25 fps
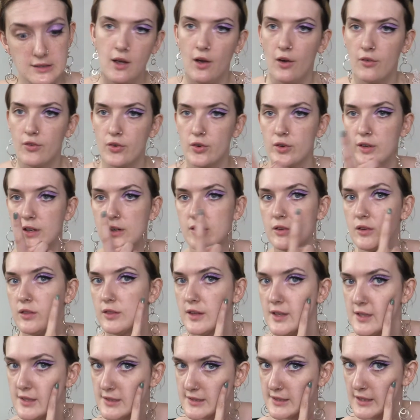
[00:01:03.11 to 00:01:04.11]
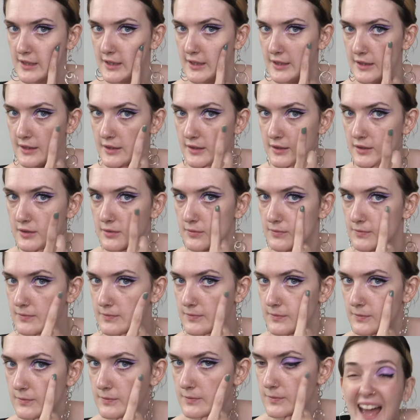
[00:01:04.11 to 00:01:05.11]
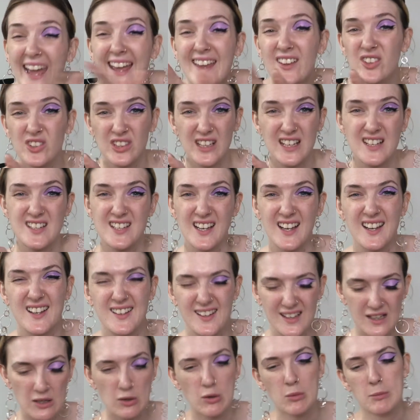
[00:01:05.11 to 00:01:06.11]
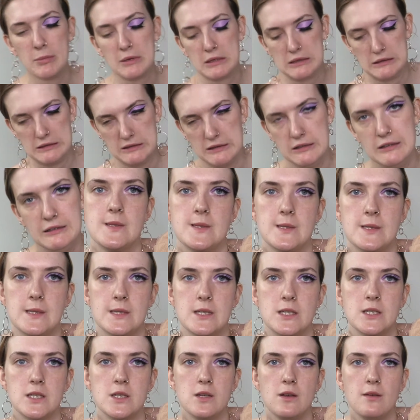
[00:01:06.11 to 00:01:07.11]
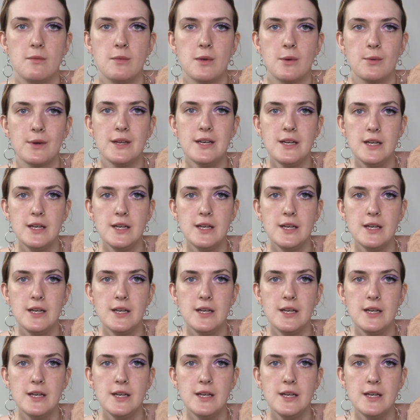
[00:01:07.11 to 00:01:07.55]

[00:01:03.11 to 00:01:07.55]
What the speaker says: I've already done this side. It'll need tidying up. Zoom you in.